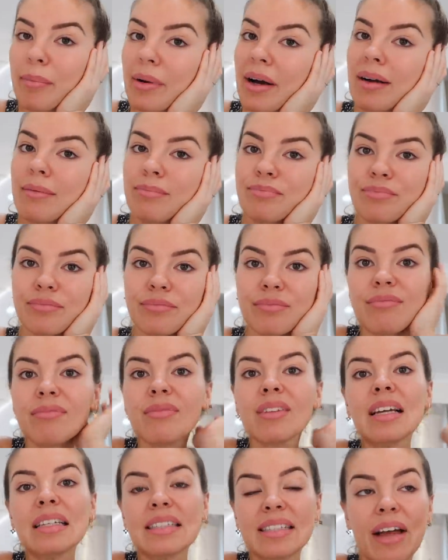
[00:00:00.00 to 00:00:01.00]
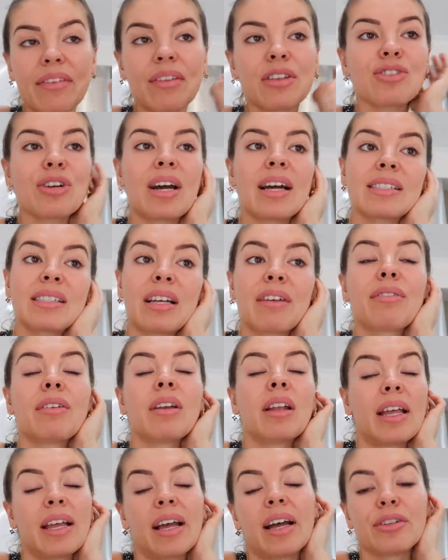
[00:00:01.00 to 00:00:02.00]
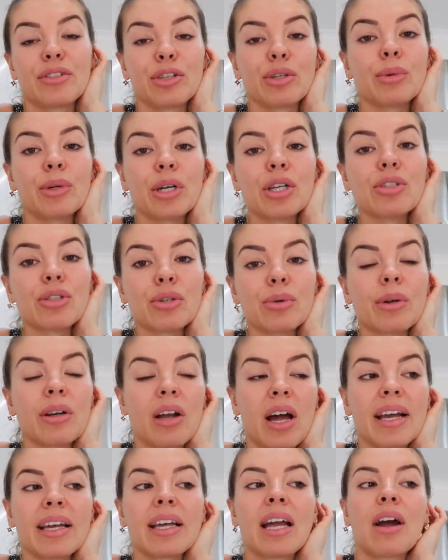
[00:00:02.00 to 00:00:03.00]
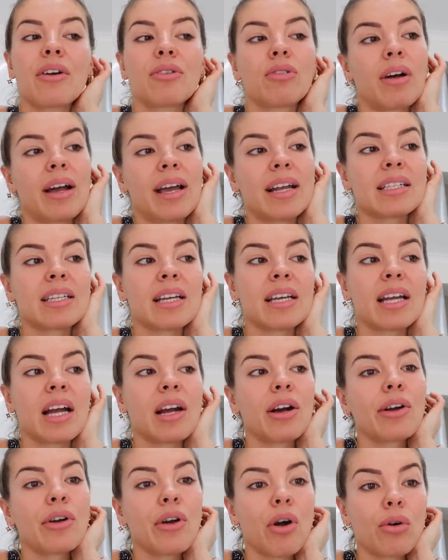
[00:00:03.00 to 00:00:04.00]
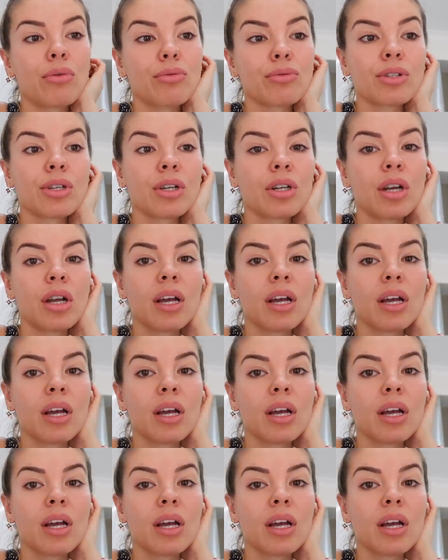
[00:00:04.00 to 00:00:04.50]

But down the track definitely I do want to do a 9 carat or 18 carat gold